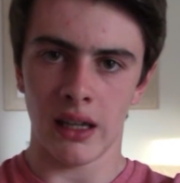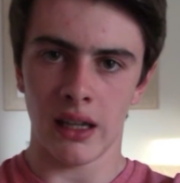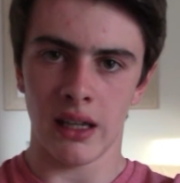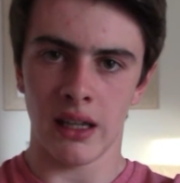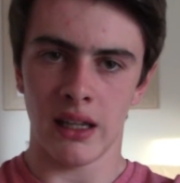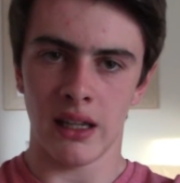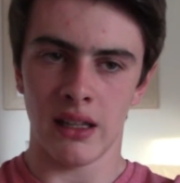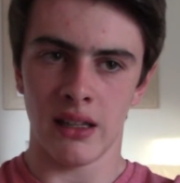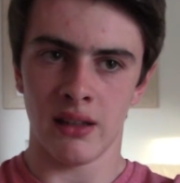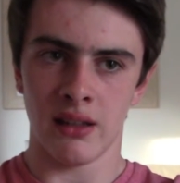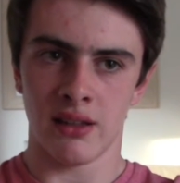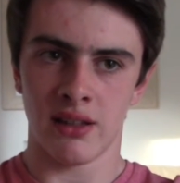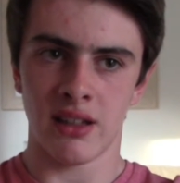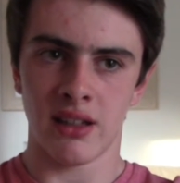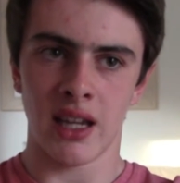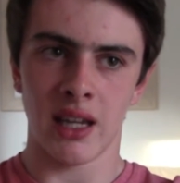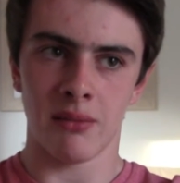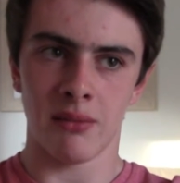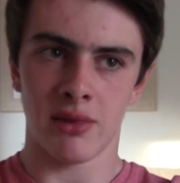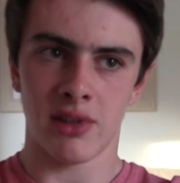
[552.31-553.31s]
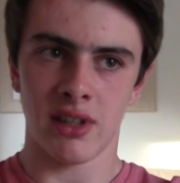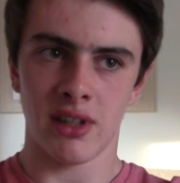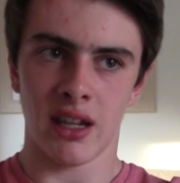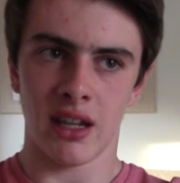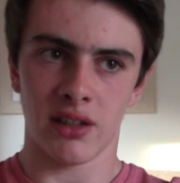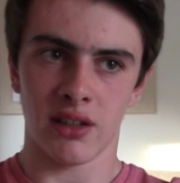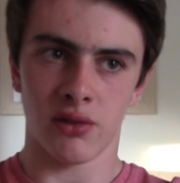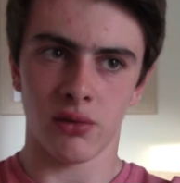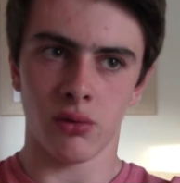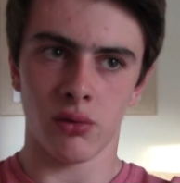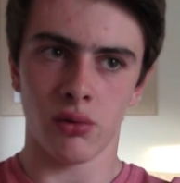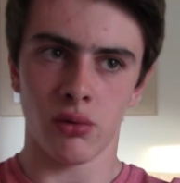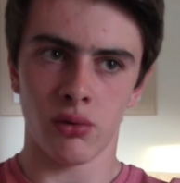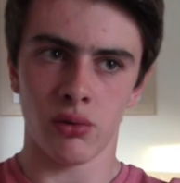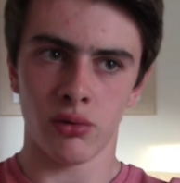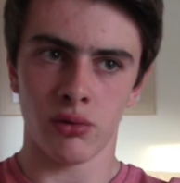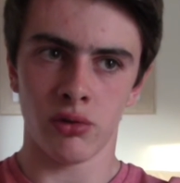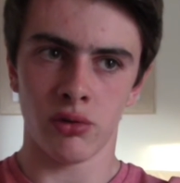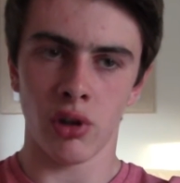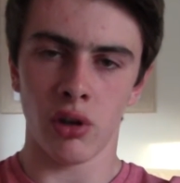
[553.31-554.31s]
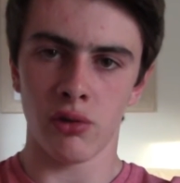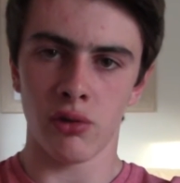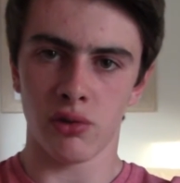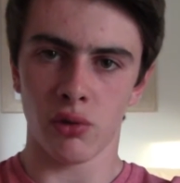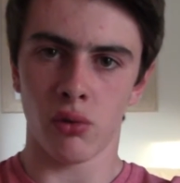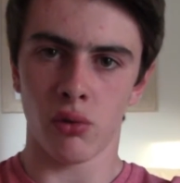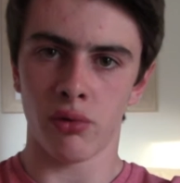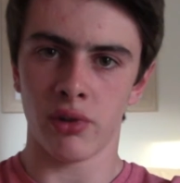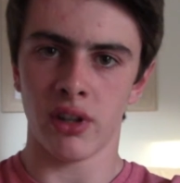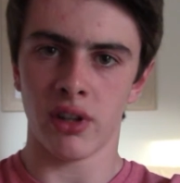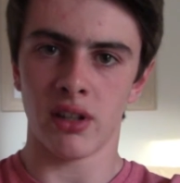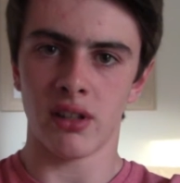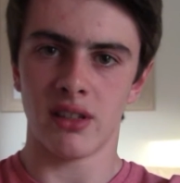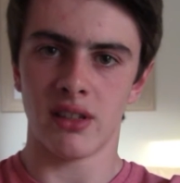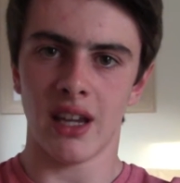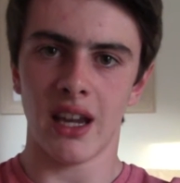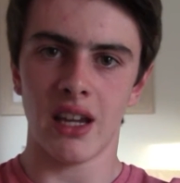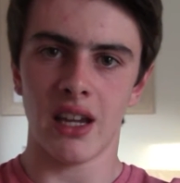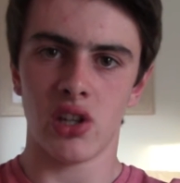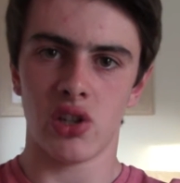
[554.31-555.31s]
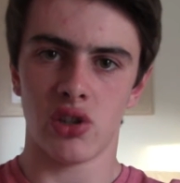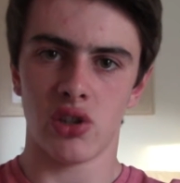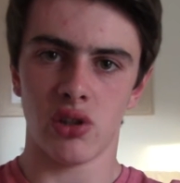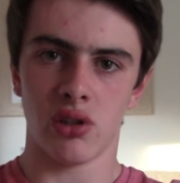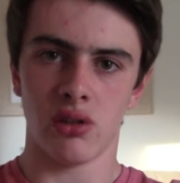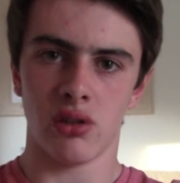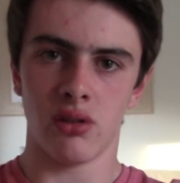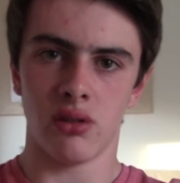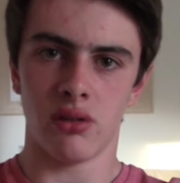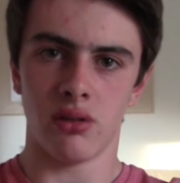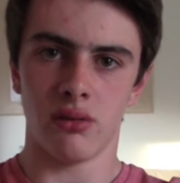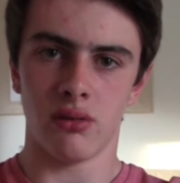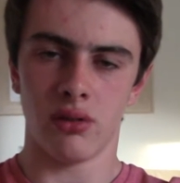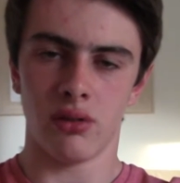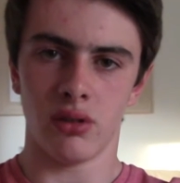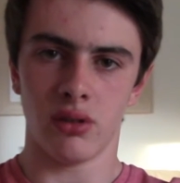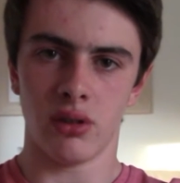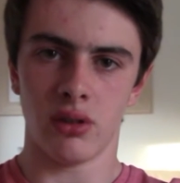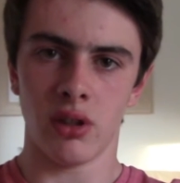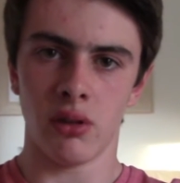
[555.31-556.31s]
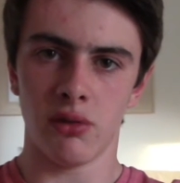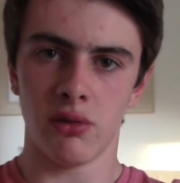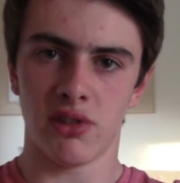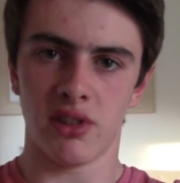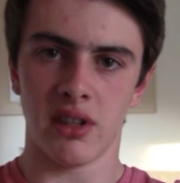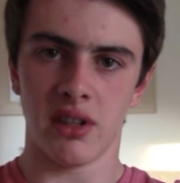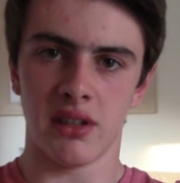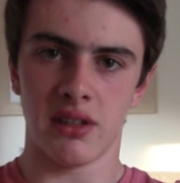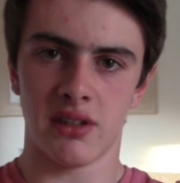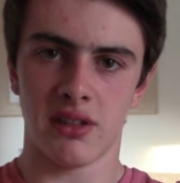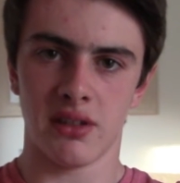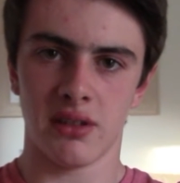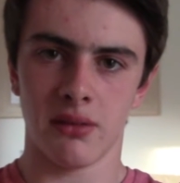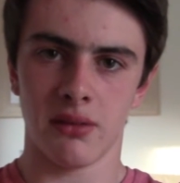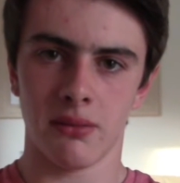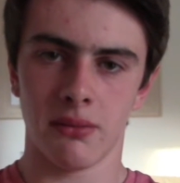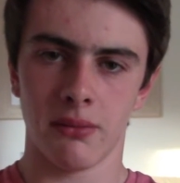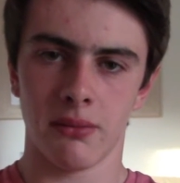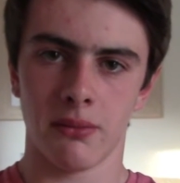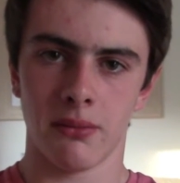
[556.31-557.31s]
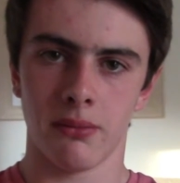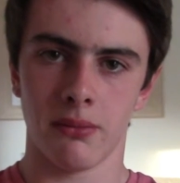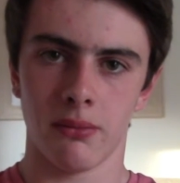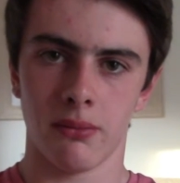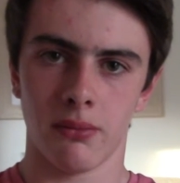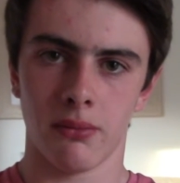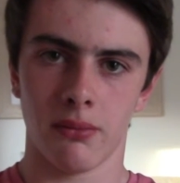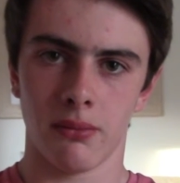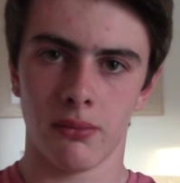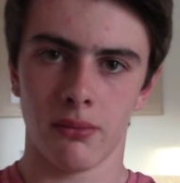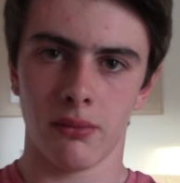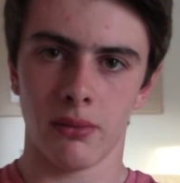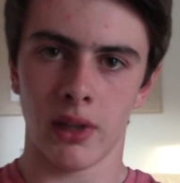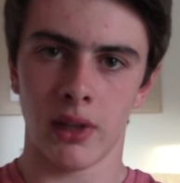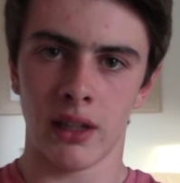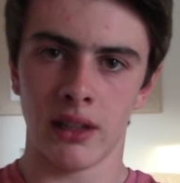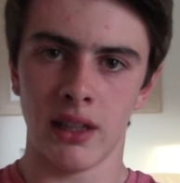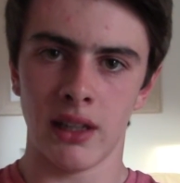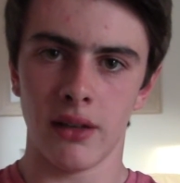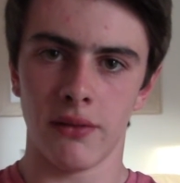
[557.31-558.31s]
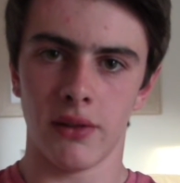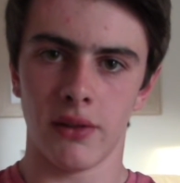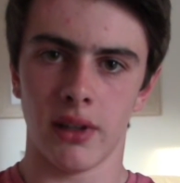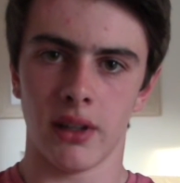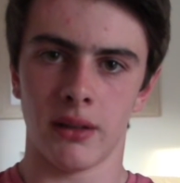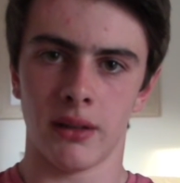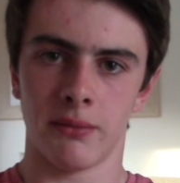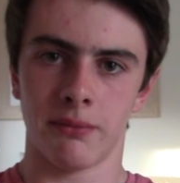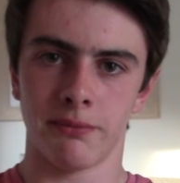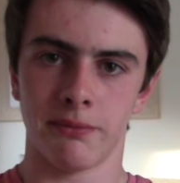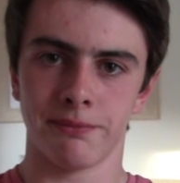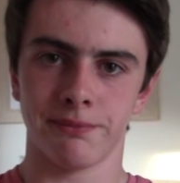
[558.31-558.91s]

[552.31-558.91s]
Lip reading: in same-sex or those orientation uses and living.